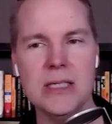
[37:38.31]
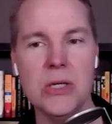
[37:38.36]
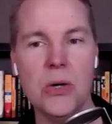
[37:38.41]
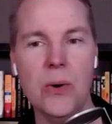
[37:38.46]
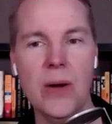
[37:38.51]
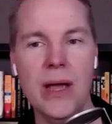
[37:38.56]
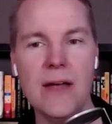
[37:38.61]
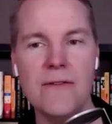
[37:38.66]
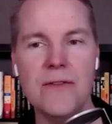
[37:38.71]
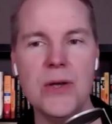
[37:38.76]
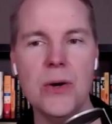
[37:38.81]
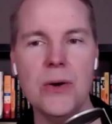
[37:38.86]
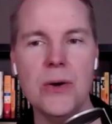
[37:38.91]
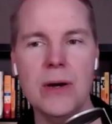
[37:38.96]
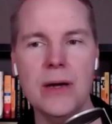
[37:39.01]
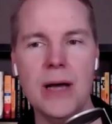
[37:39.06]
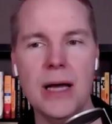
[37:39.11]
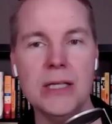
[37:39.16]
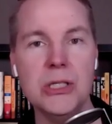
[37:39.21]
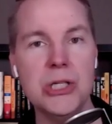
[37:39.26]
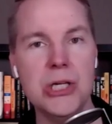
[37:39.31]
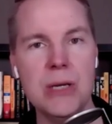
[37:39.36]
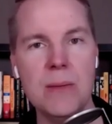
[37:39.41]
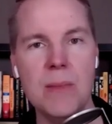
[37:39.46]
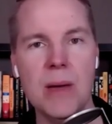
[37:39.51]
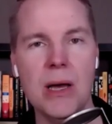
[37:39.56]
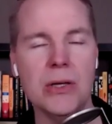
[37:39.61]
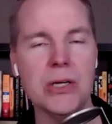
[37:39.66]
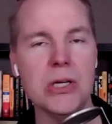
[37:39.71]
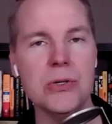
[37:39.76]
So if you're a
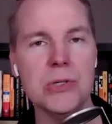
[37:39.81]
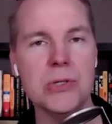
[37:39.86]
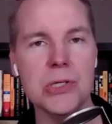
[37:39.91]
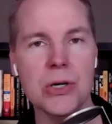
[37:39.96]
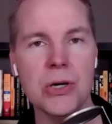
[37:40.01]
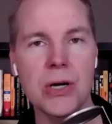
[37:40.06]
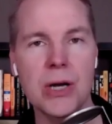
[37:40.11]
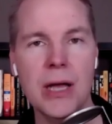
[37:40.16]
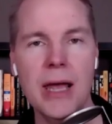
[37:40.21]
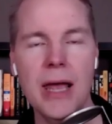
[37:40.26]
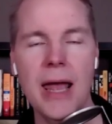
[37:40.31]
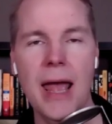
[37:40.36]
Gmail user